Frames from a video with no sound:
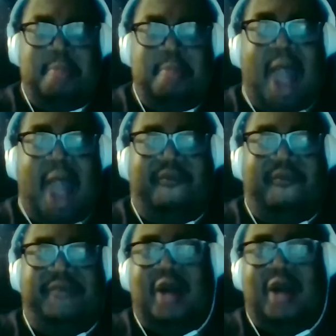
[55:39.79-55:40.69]
I would
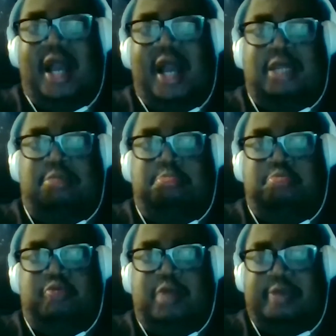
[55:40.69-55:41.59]
feel like
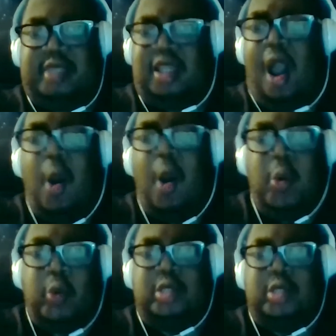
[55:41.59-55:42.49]
something
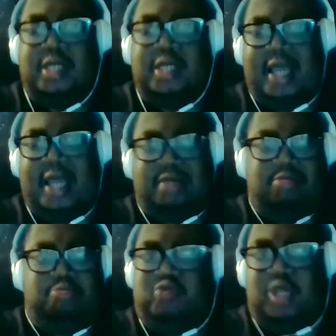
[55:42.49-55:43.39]
cold, like
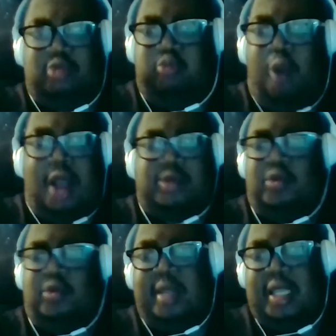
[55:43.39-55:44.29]
just walk
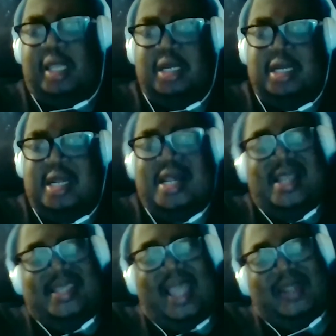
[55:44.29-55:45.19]
through me.
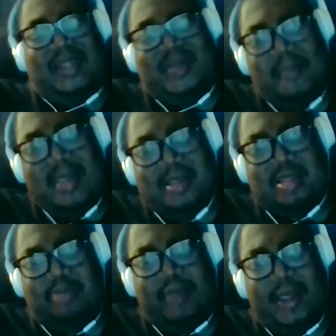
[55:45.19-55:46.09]
Like, could that be
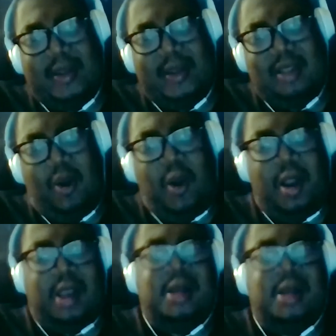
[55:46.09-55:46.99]
spirit?
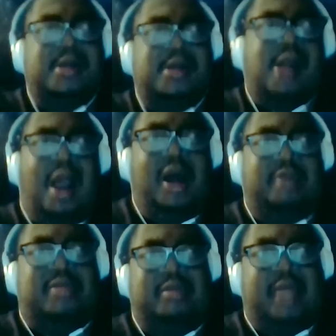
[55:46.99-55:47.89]
Or
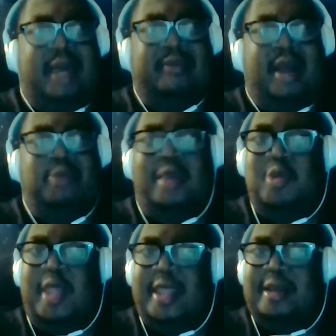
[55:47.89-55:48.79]
sometimes like when
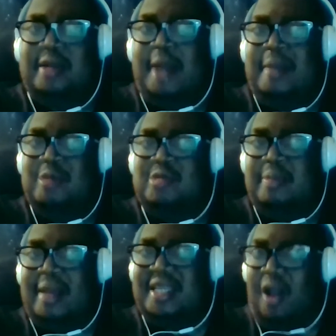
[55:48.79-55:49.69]
you hear like maybe
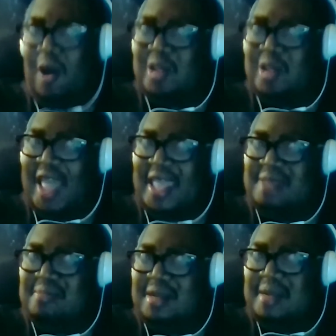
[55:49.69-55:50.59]
somebody call your
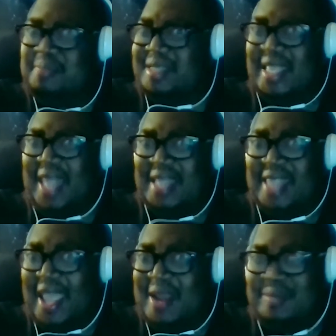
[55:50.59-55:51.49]
name, but they're not
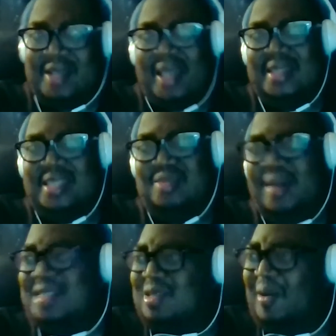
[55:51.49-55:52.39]
there, but like, did
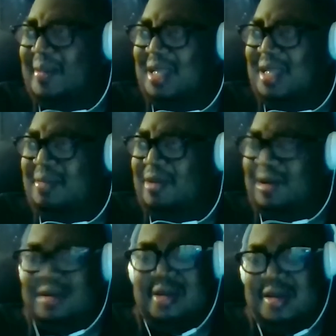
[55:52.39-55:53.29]
somebody call my name?
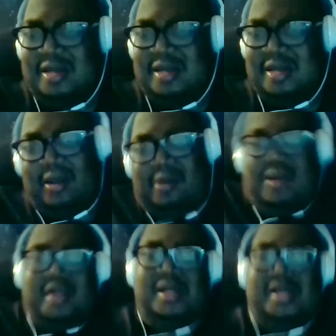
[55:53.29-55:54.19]
Or
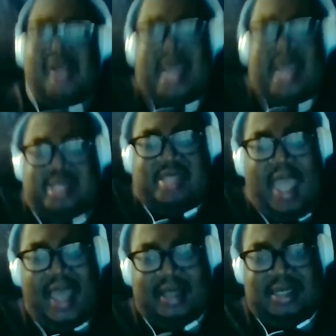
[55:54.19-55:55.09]
could
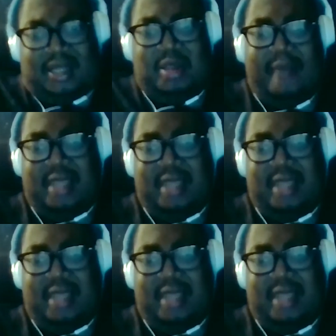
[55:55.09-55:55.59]
that be